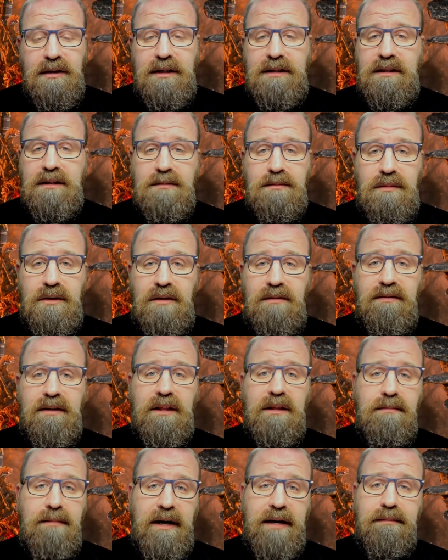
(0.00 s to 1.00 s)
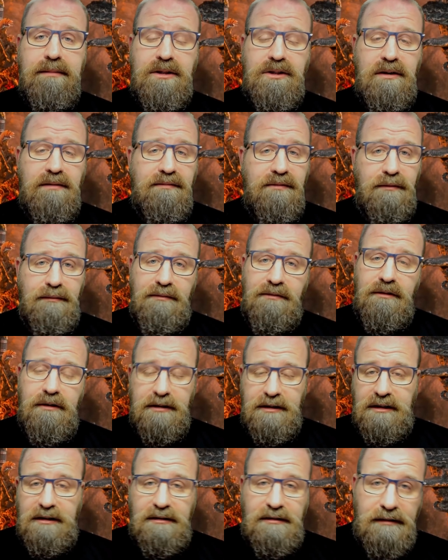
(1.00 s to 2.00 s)
This is moving the Magma Drop from
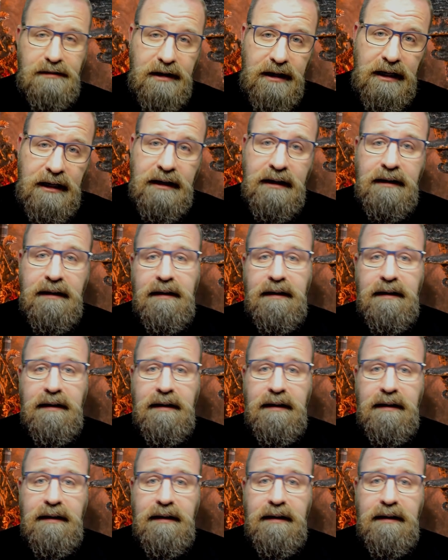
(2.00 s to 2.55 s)
4 to 3.